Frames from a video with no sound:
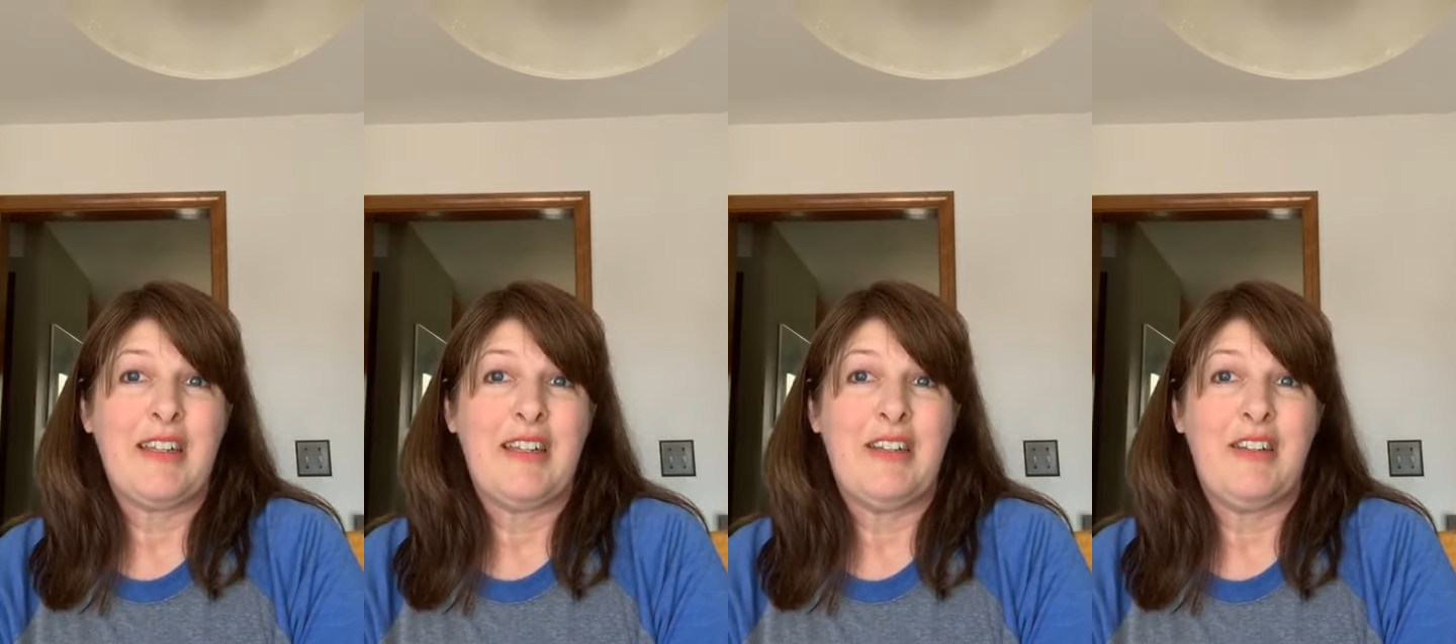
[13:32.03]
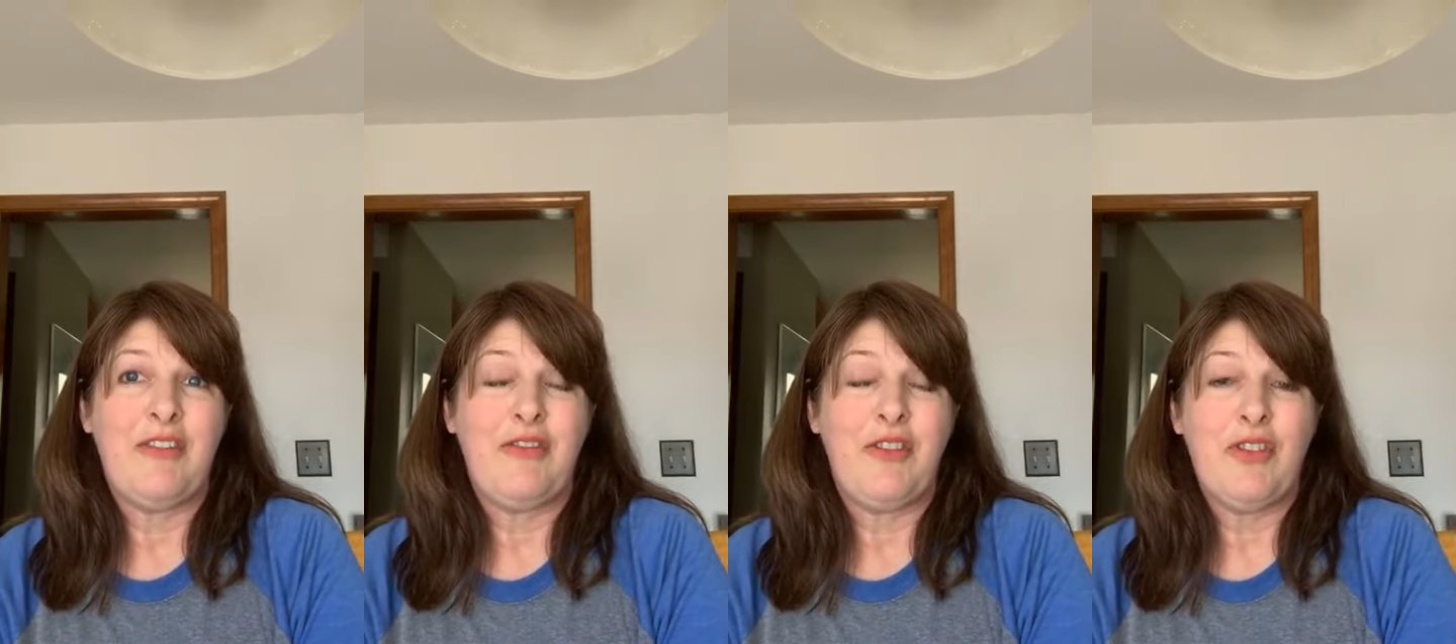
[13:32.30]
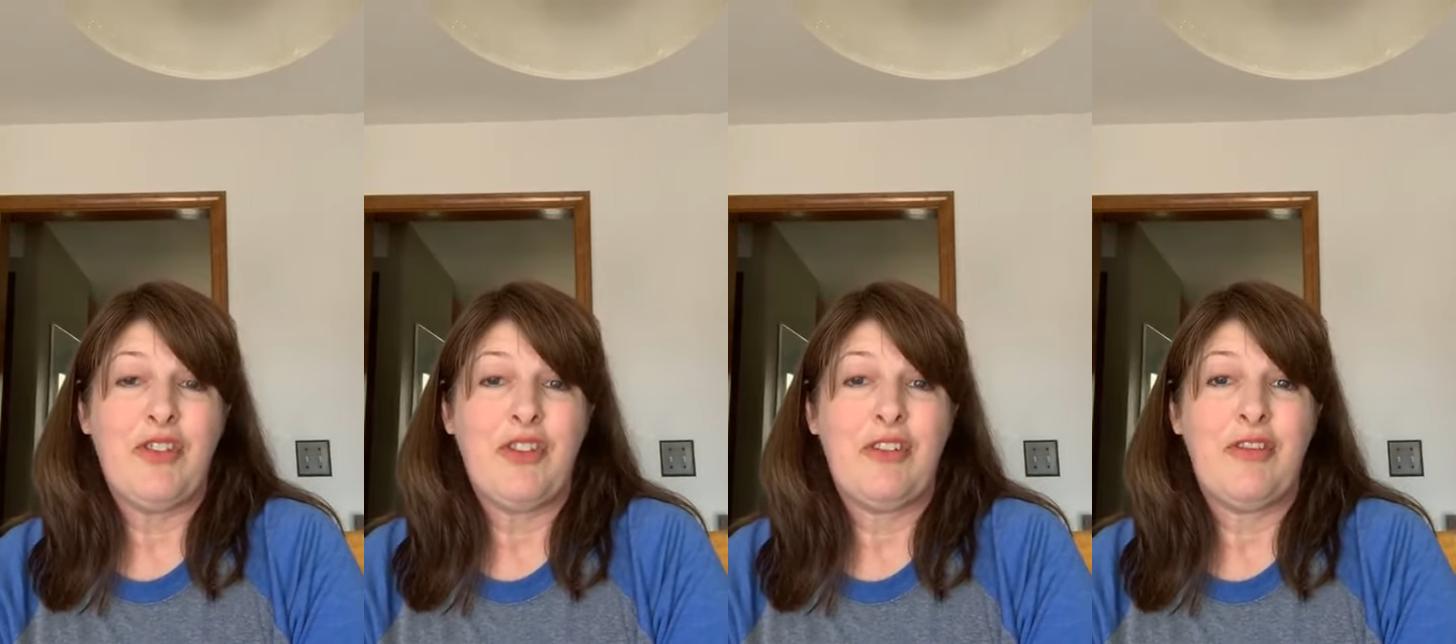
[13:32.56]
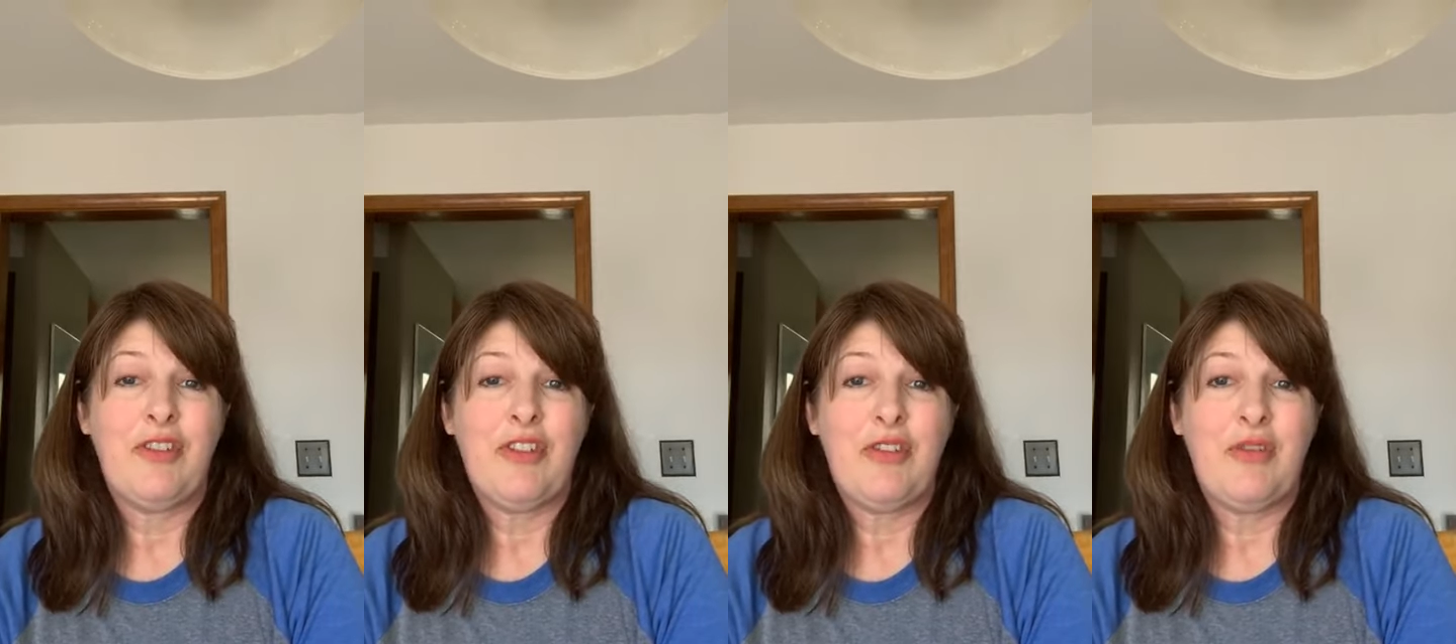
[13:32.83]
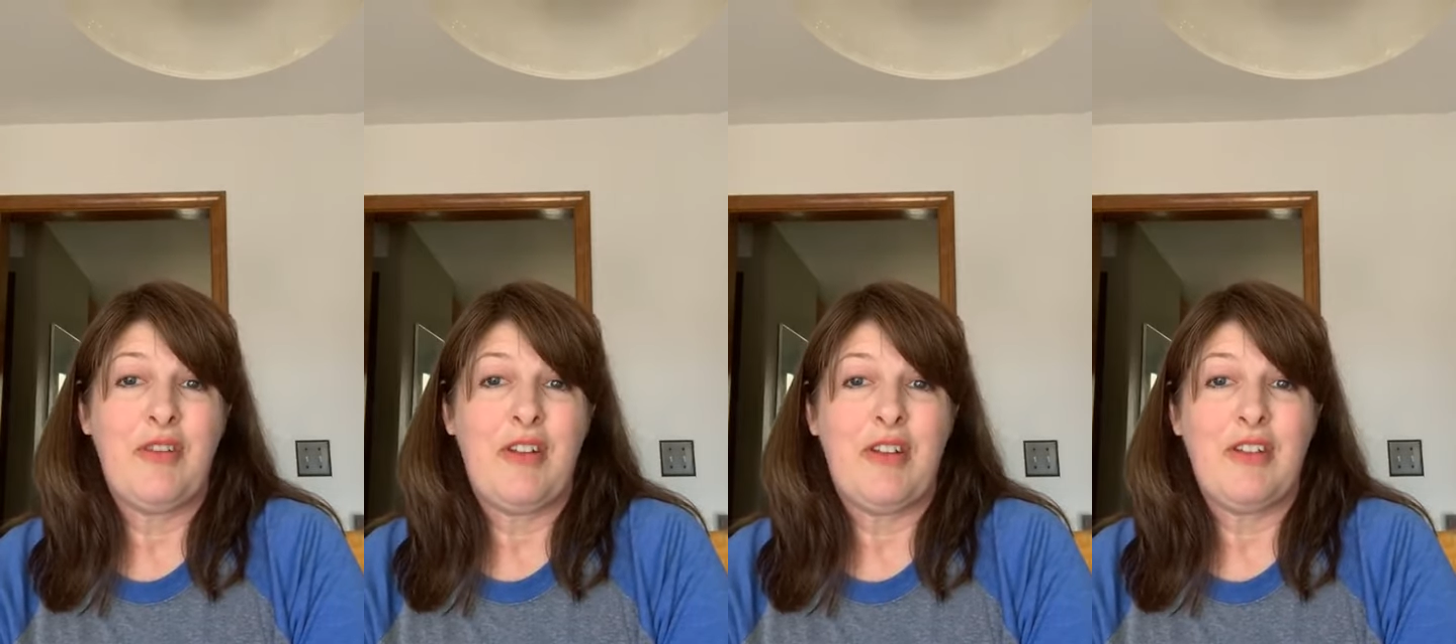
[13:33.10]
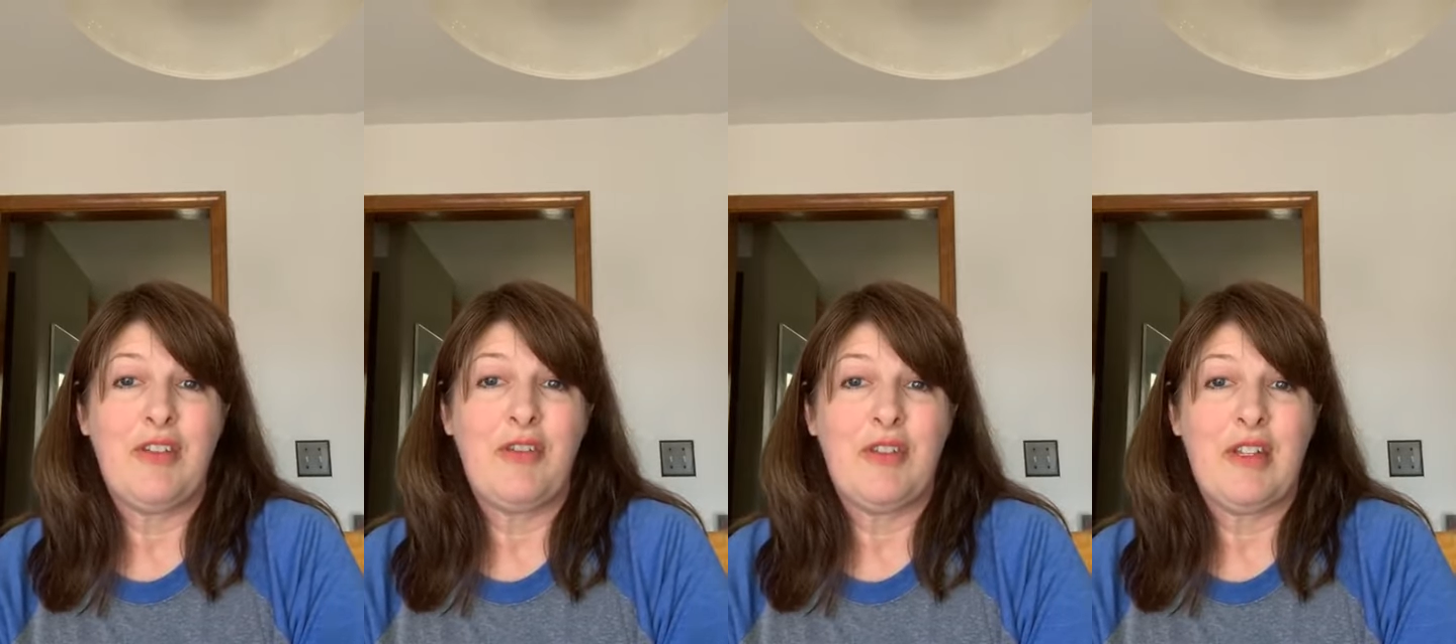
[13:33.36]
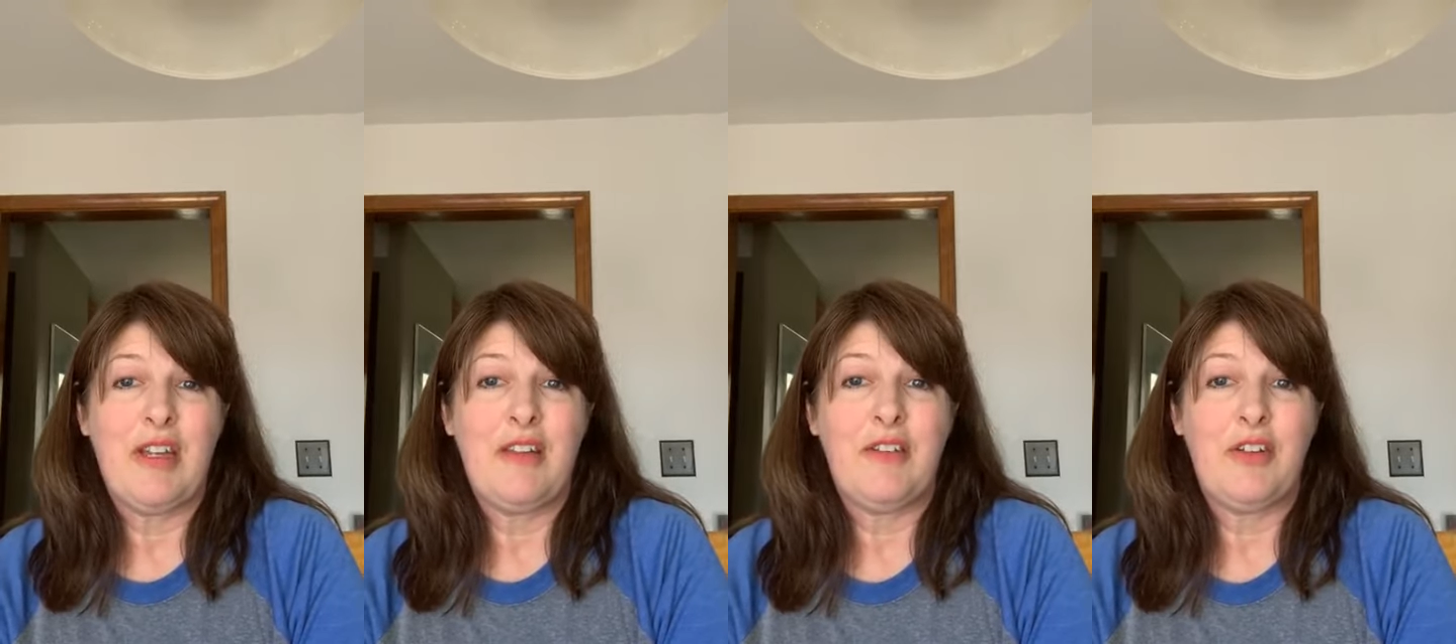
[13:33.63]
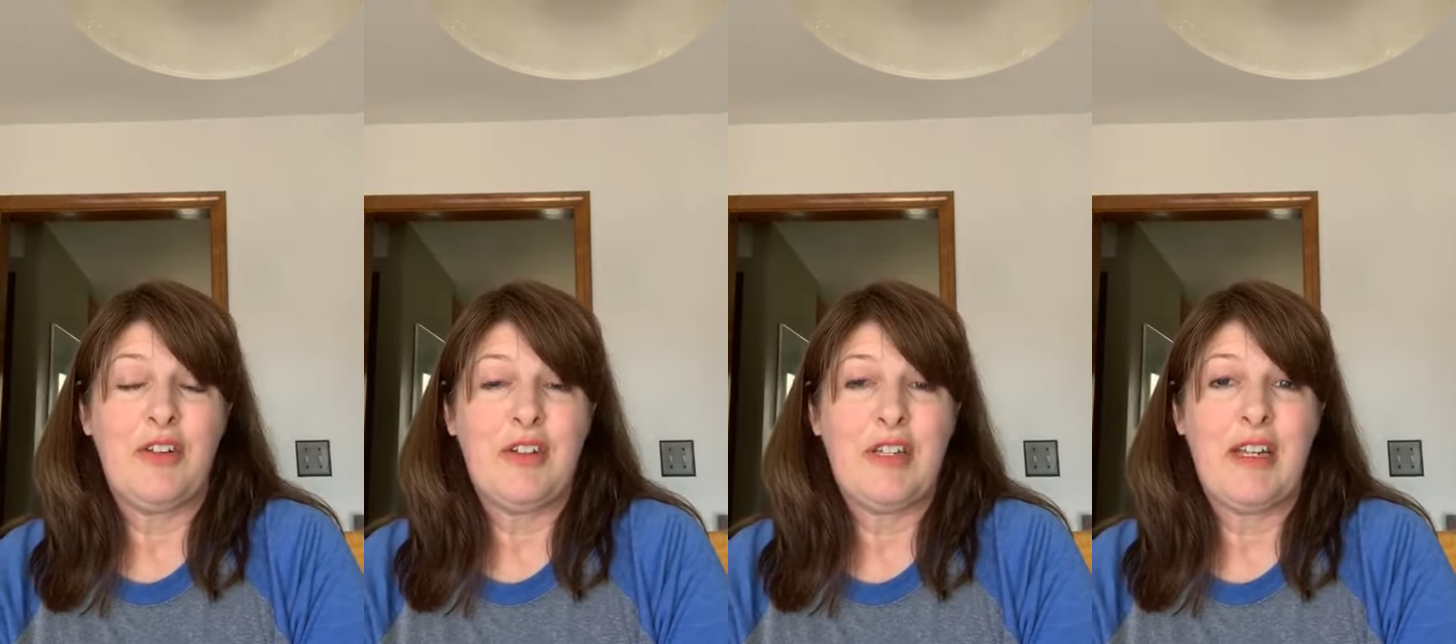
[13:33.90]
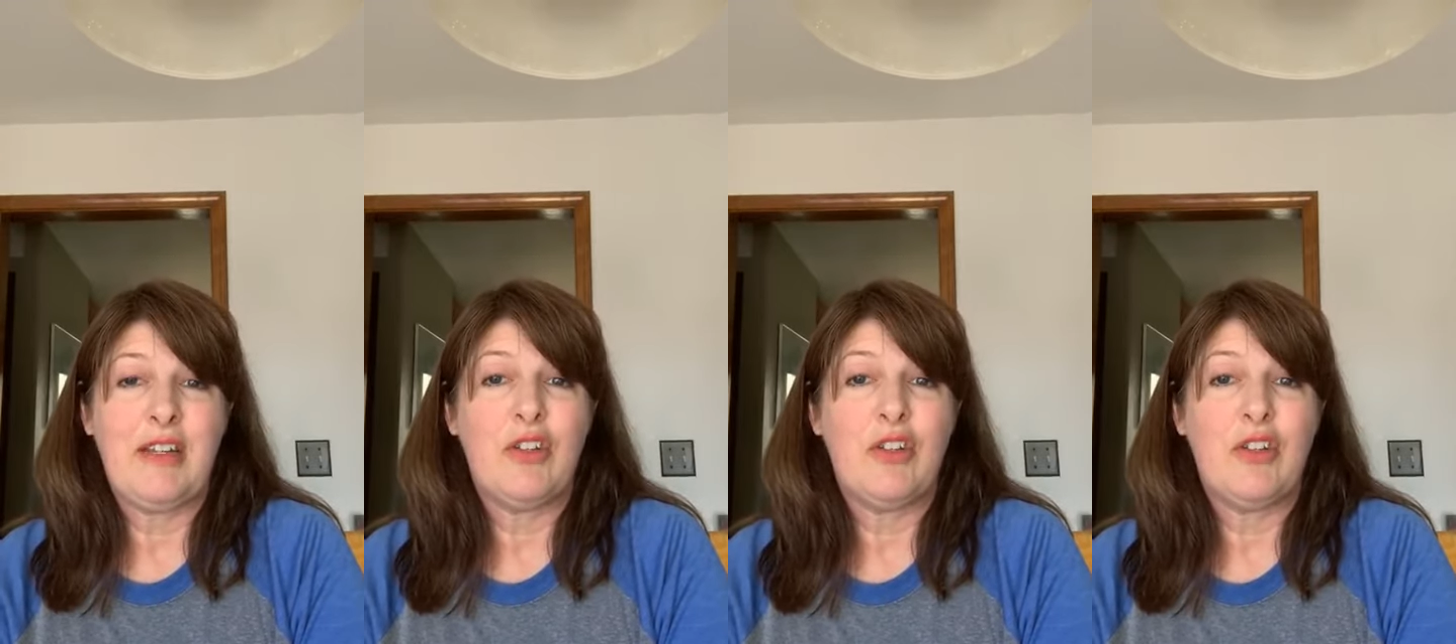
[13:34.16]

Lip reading: in the future for the Tuesday and Thursday,